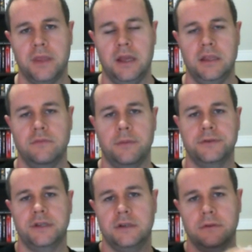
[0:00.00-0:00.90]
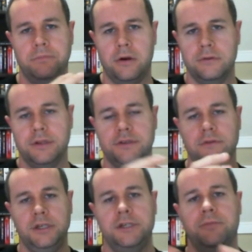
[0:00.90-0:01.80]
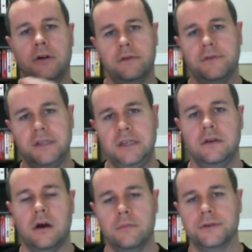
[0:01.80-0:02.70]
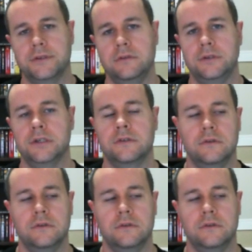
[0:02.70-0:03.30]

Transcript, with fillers: and they represented components to each part of an e-commerce solution.